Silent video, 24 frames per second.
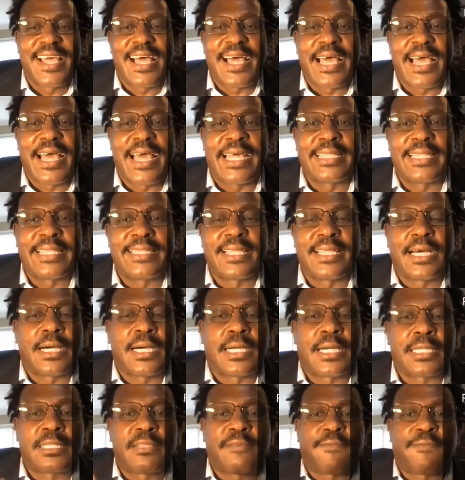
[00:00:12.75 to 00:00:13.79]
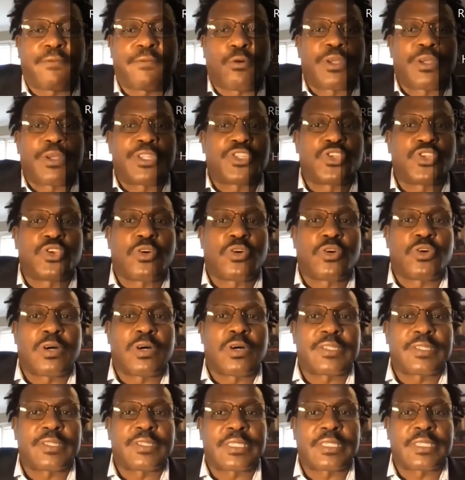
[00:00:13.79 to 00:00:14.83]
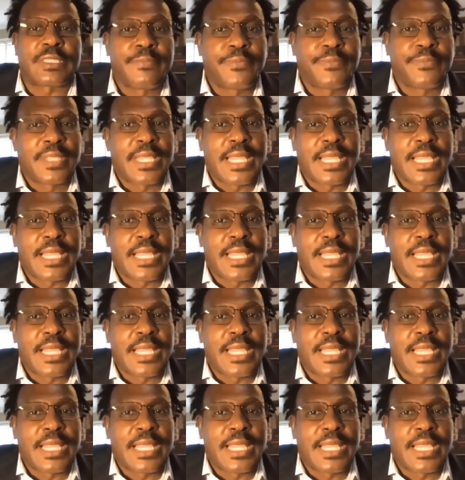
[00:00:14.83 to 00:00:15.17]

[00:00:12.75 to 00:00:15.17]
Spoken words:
and the floor is yours.